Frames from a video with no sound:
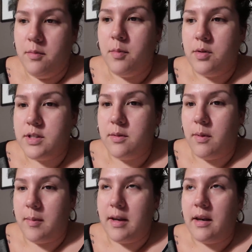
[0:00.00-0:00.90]
mostly
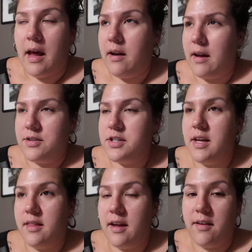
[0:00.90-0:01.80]
women.
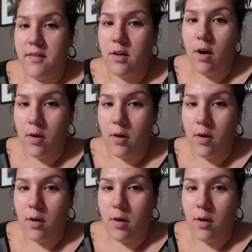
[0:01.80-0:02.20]
Actually, I think I follow